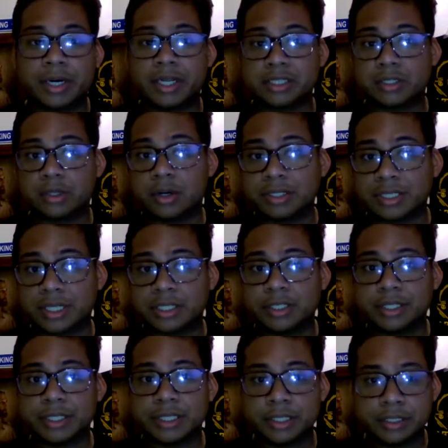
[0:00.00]
as long as I
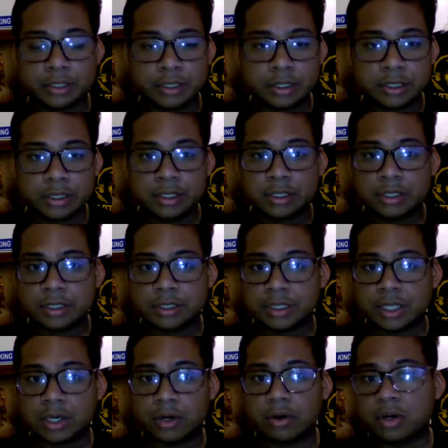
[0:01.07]
could.
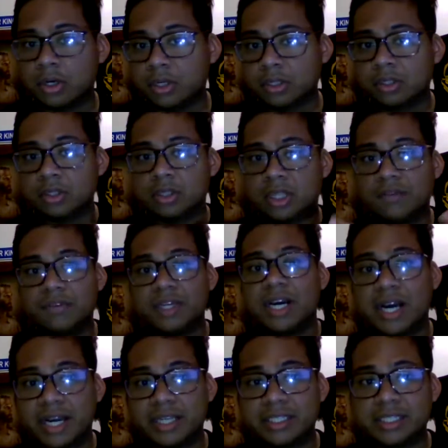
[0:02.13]
So, love you
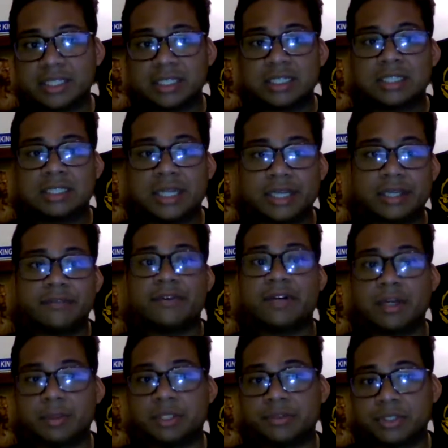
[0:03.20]
guys. Thank you very
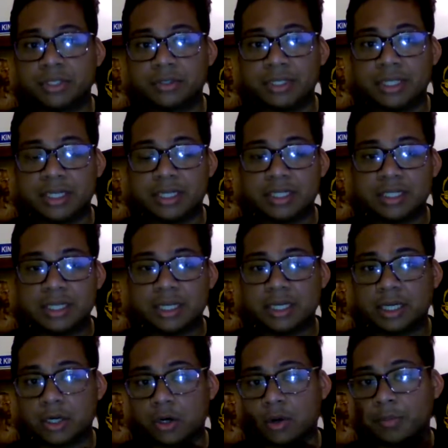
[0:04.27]
much for tuning in, and I
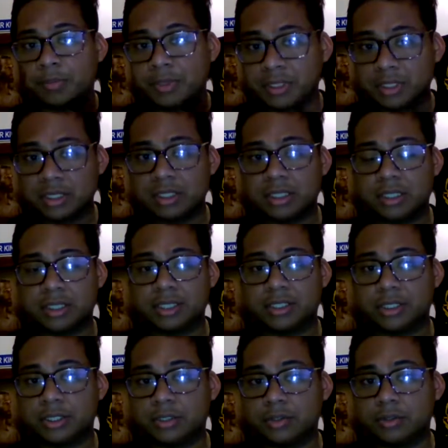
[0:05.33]
hope
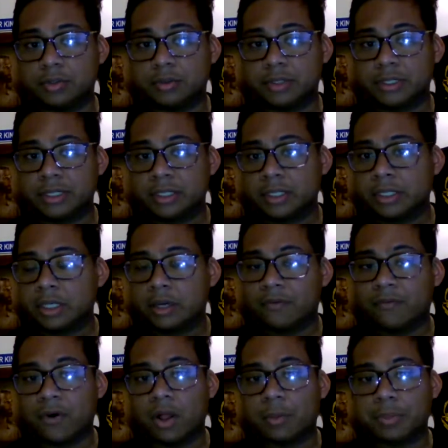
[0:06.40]
to
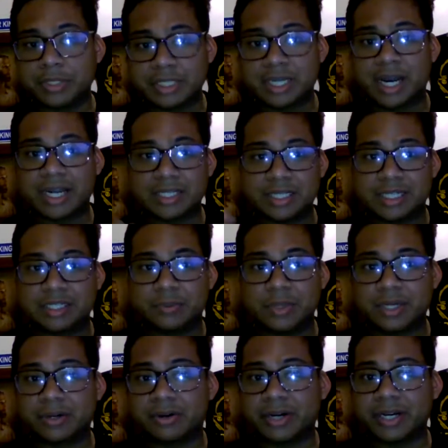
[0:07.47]
follow up with you guys next
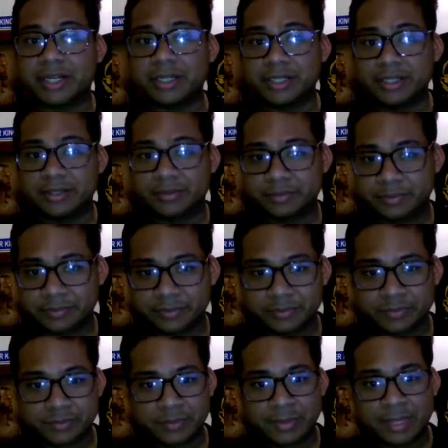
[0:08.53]
week. All right,
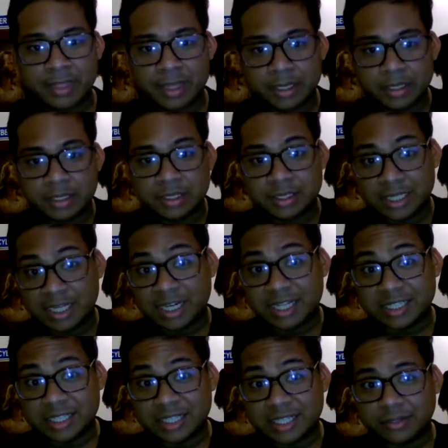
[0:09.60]
take it
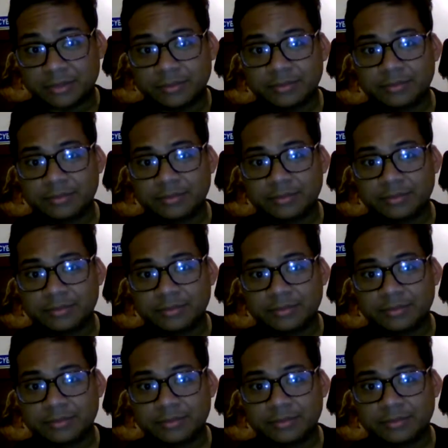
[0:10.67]
easy now,